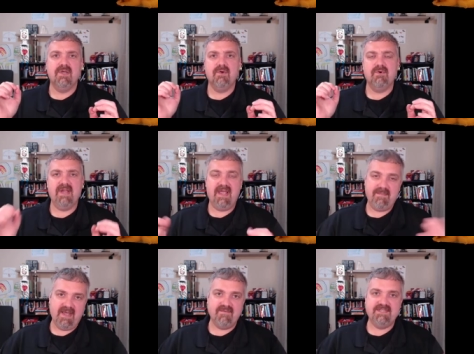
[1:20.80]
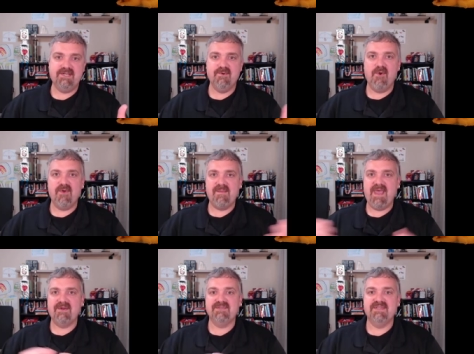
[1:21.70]
So gray, obviously, grow gray
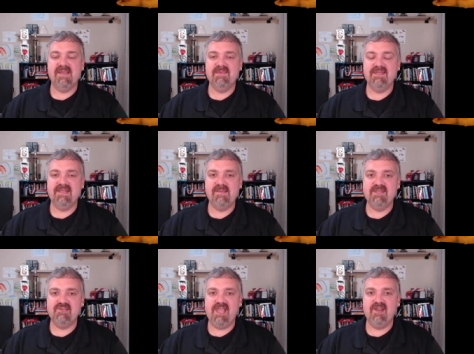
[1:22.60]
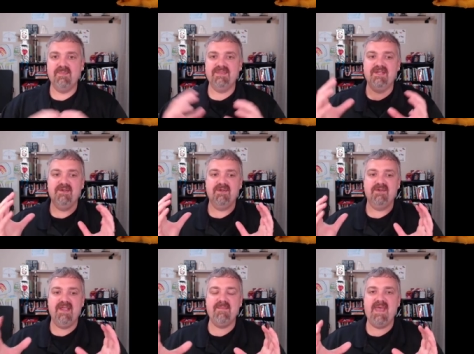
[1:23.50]
matter is the name of the name of the channel. But the
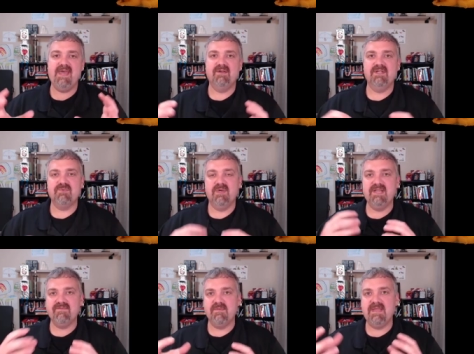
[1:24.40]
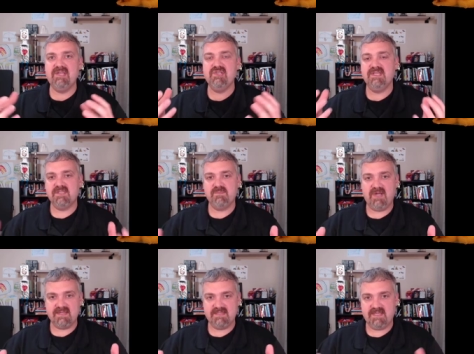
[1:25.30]
gray matter is where information is
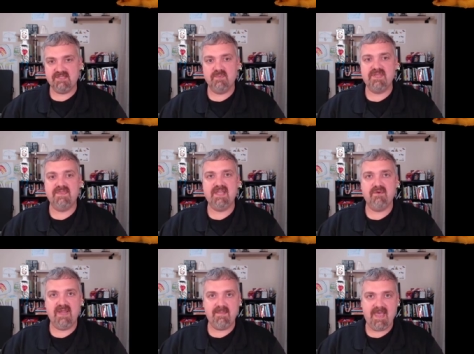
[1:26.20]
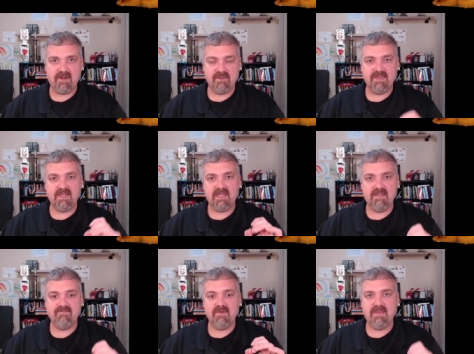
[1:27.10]
processed. So when you think gray matter, think
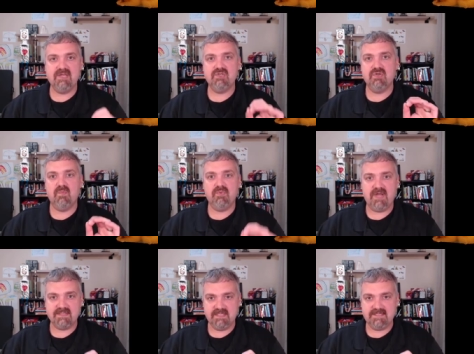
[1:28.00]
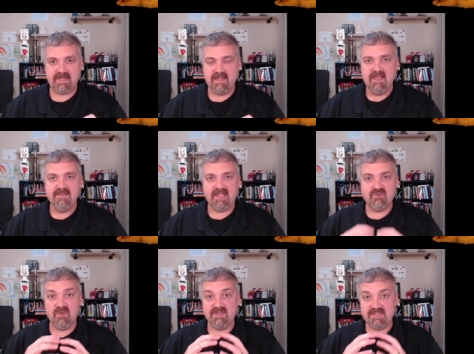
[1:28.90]
informational processing.
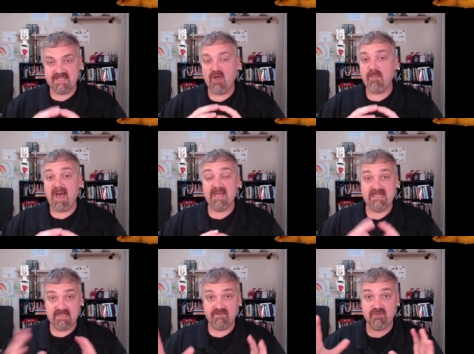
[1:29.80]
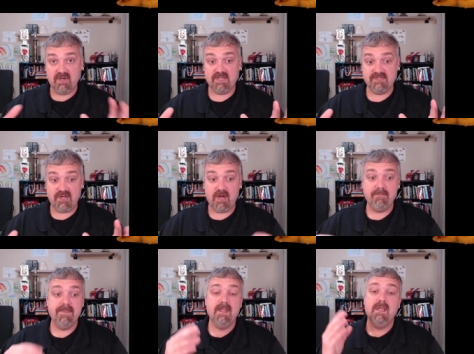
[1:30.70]
That's where the cell bodies of neurons
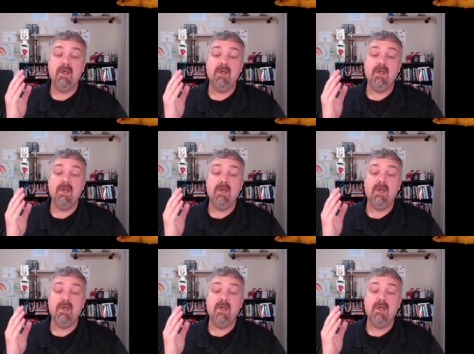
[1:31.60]
are.